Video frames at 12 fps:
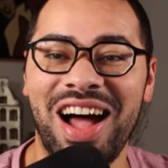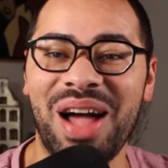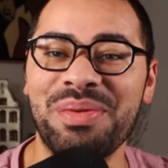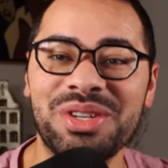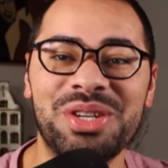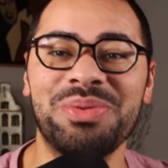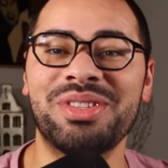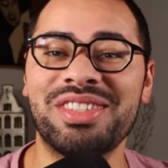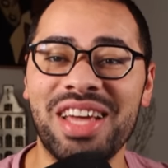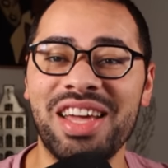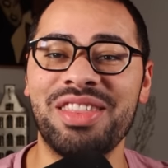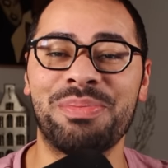I wish he would
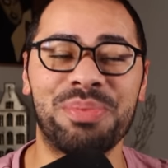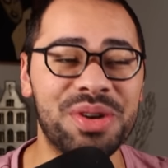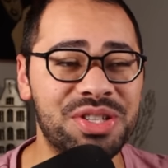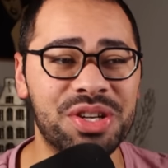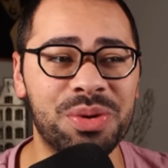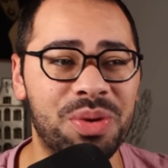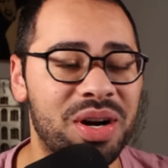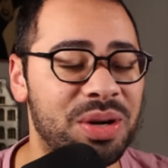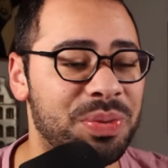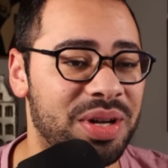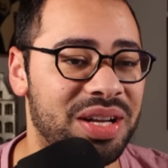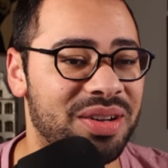say the preaching
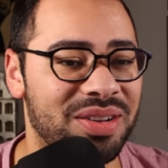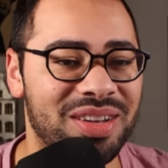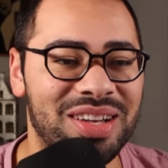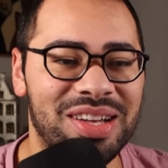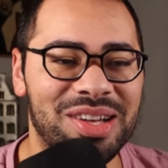work will